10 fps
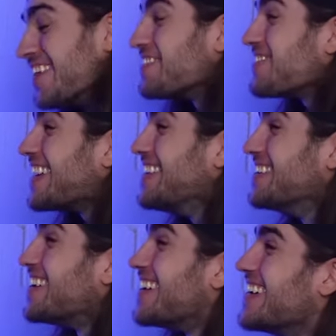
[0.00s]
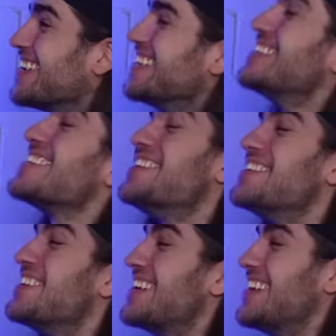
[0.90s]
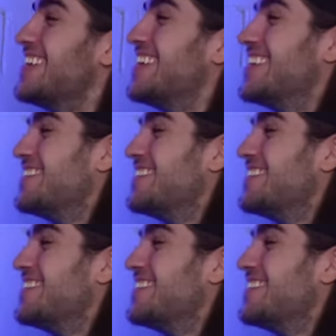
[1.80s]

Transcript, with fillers: loyal fan you are. So loyal.